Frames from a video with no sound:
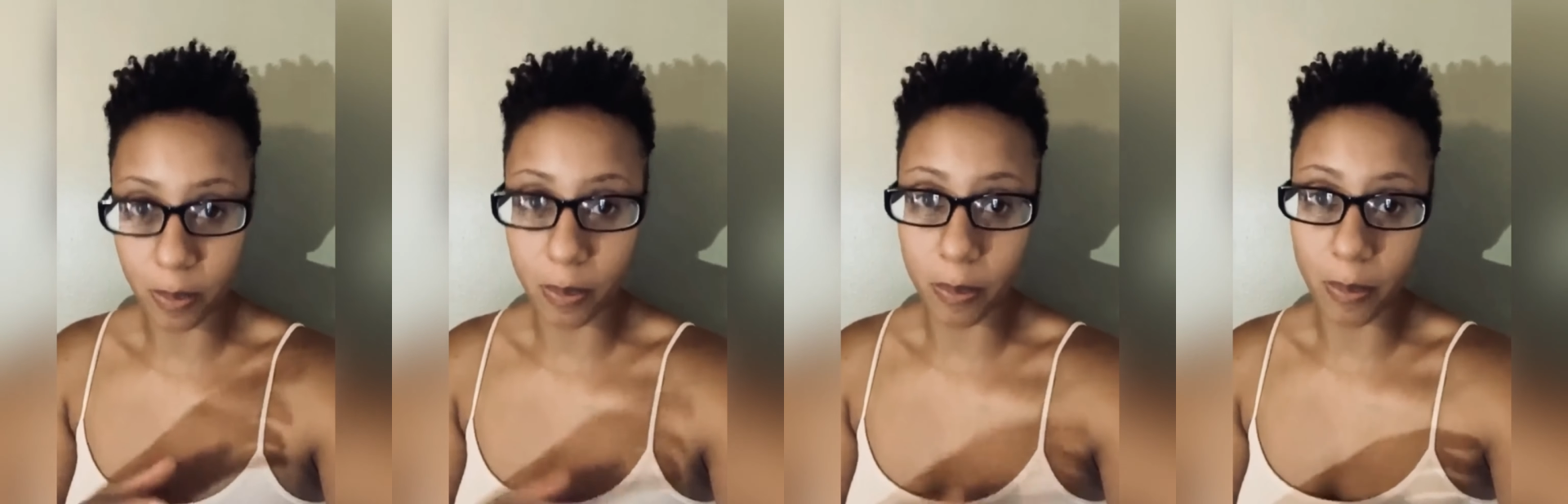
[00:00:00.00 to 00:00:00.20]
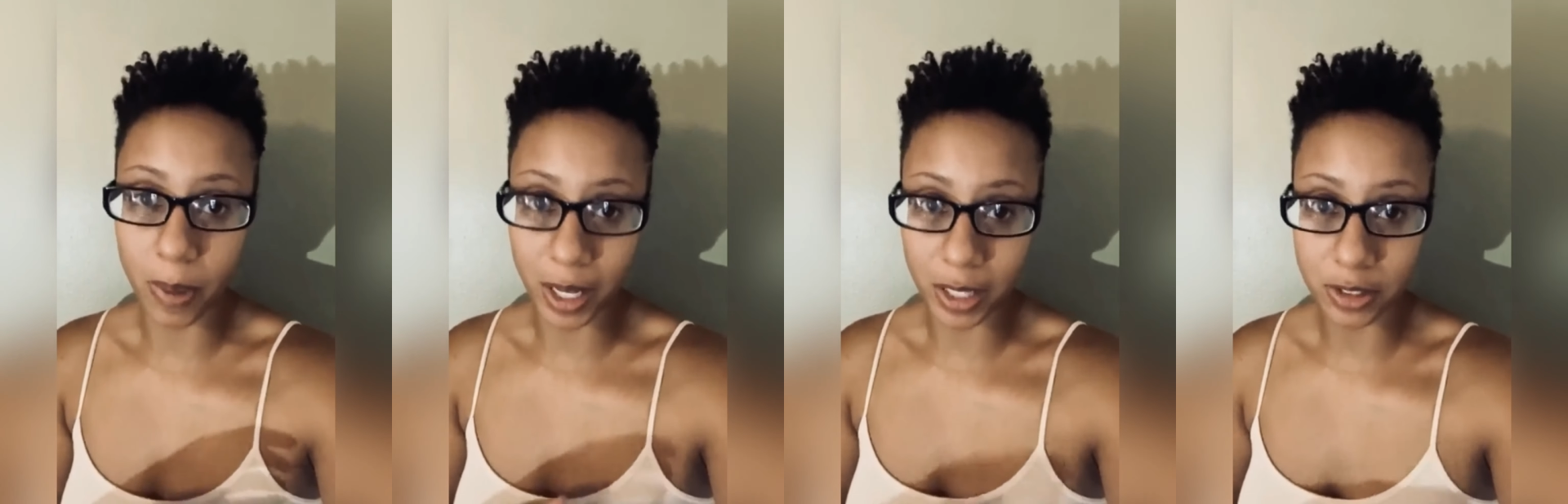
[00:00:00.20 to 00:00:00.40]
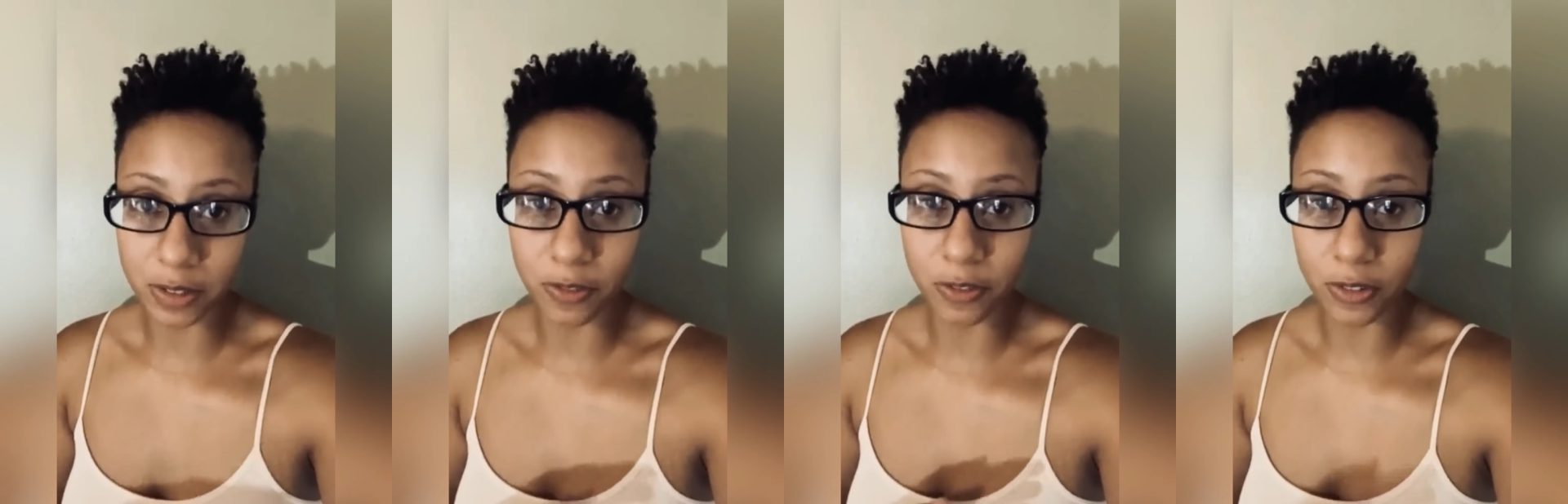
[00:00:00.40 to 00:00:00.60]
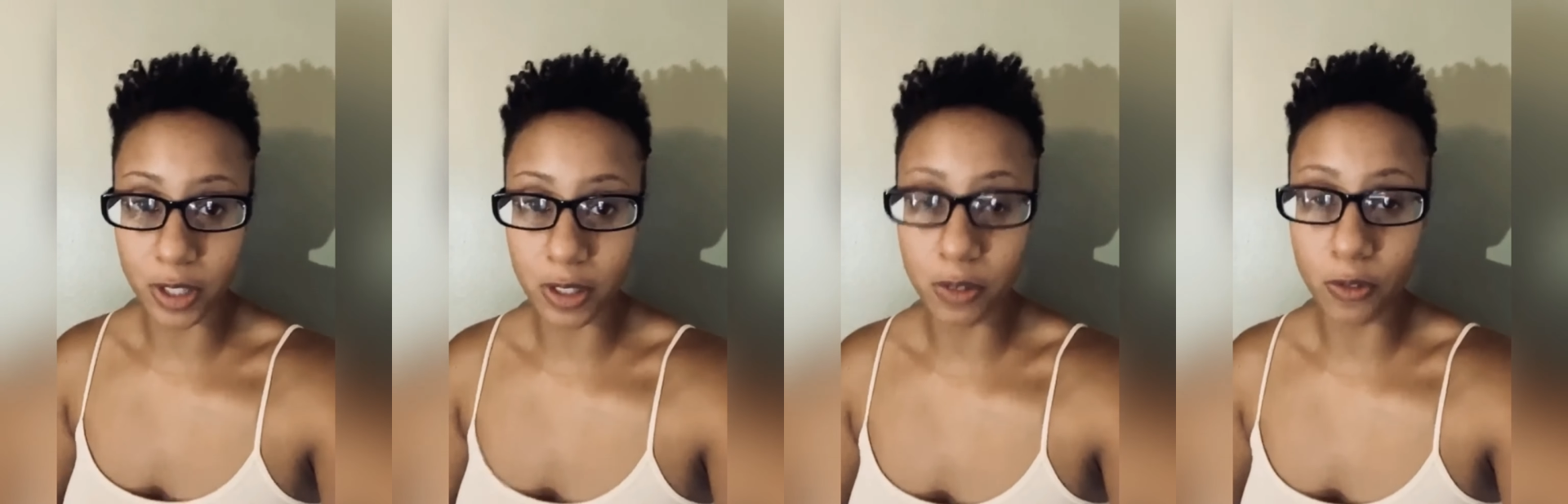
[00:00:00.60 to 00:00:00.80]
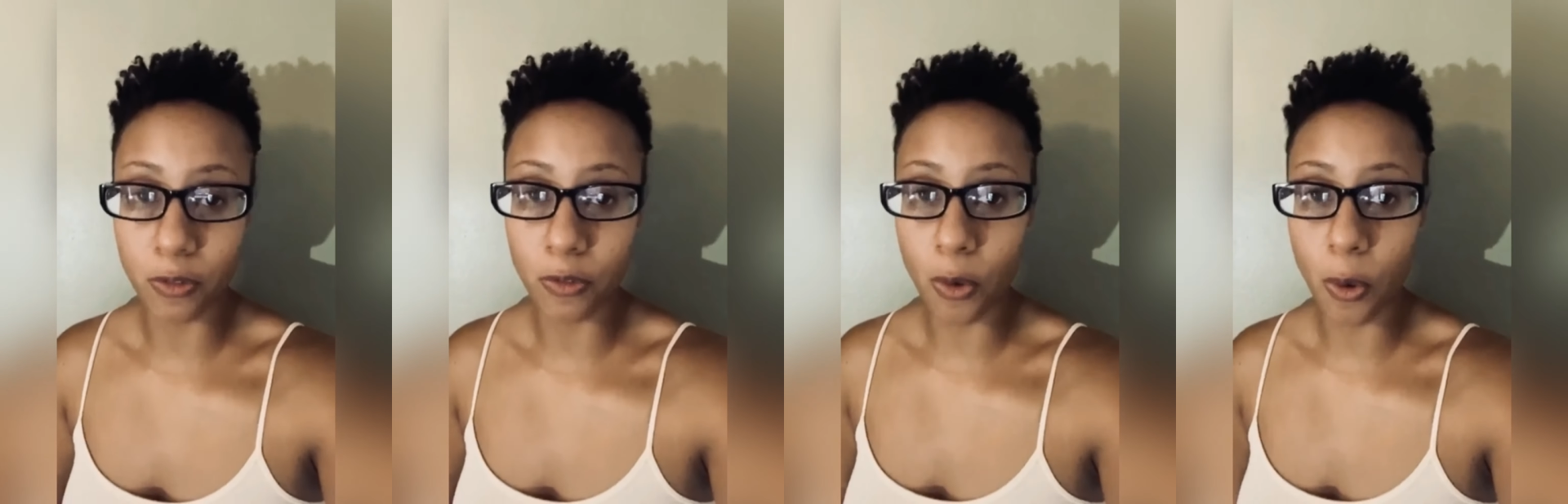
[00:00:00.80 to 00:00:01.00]
best foot
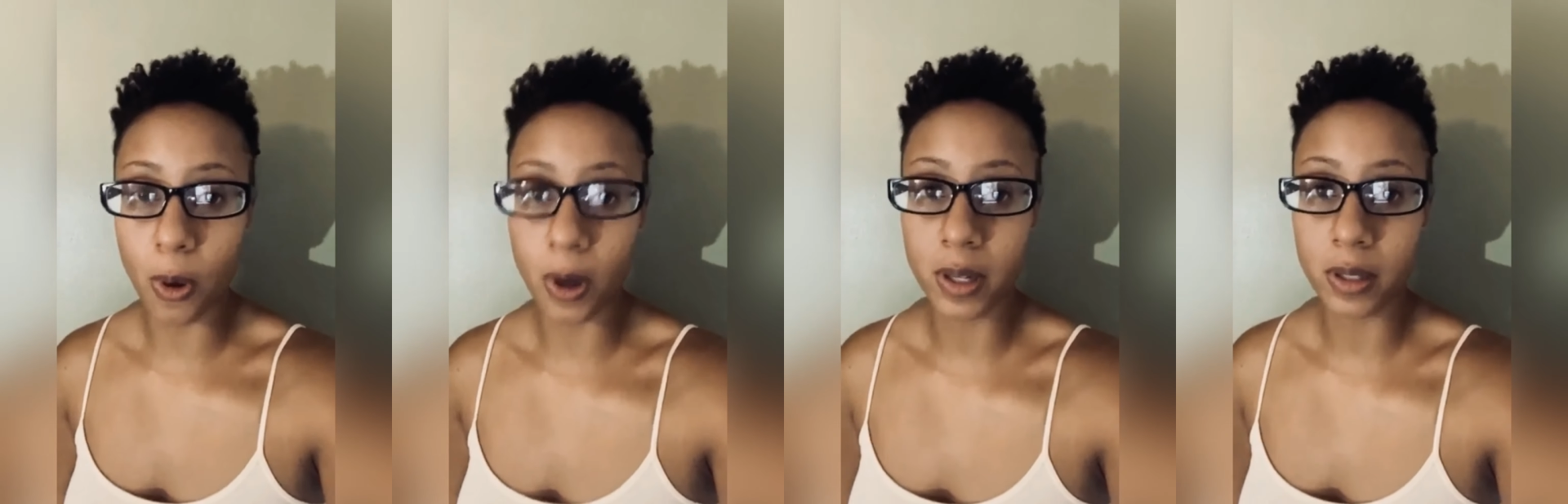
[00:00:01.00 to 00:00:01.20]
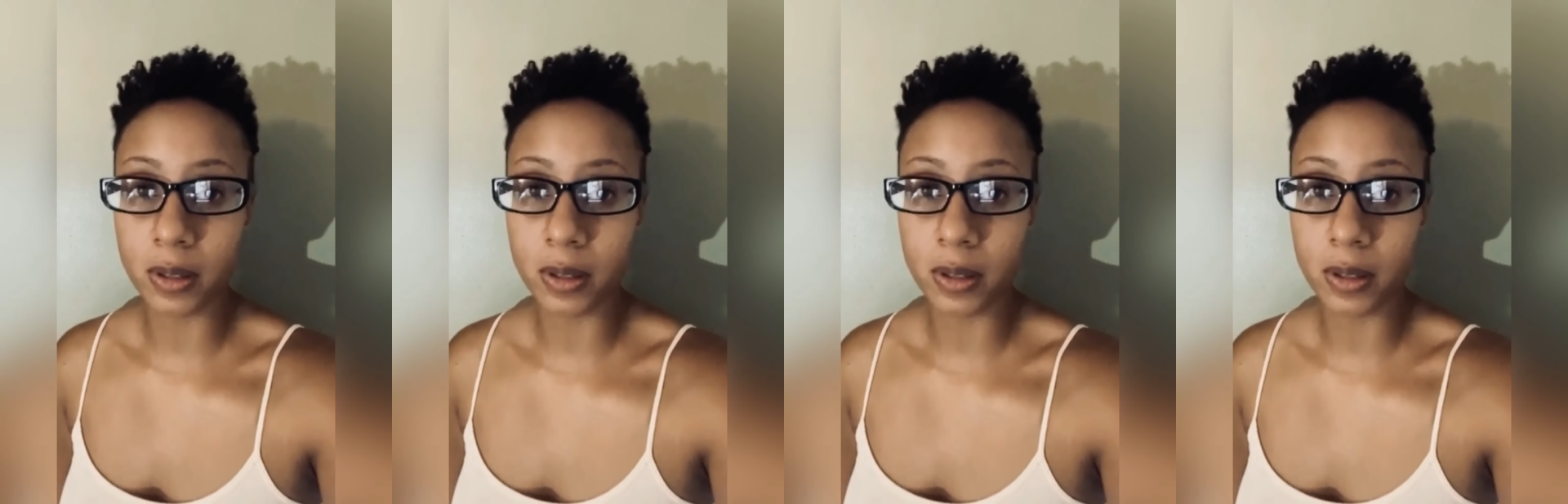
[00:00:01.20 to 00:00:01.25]
forward